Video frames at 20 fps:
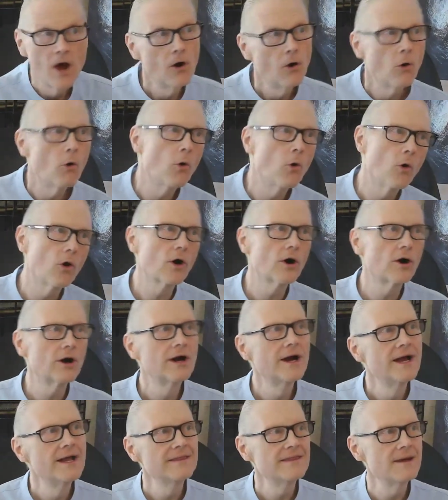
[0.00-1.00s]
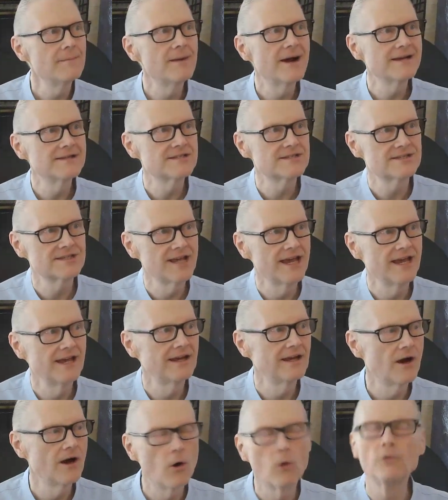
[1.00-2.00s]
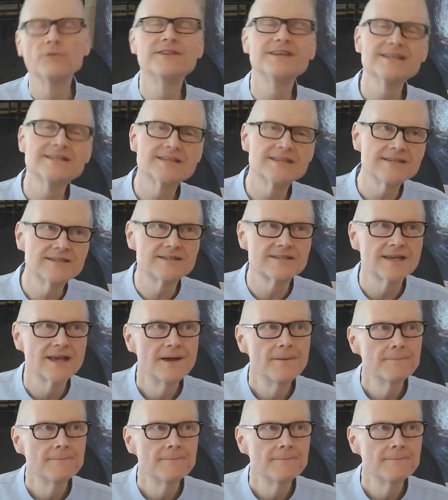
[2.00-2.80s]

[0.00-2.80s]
Or they might say, oh, this is